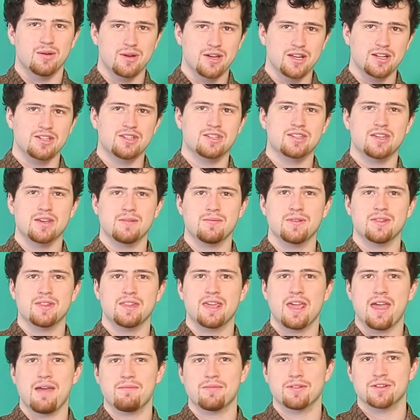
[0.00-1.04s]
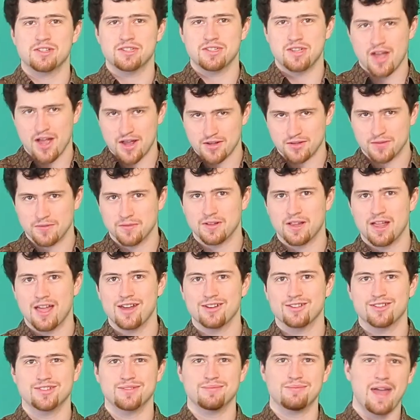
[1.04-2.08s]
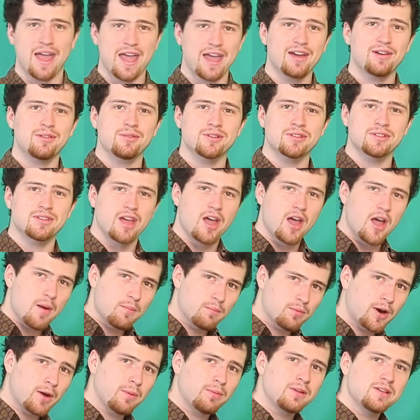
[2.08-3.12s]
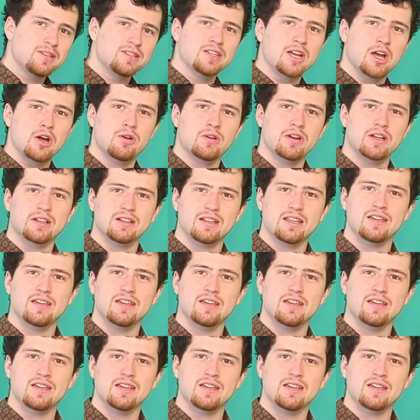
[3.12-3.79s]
which, given the average size of a Laotian male, was probably someone at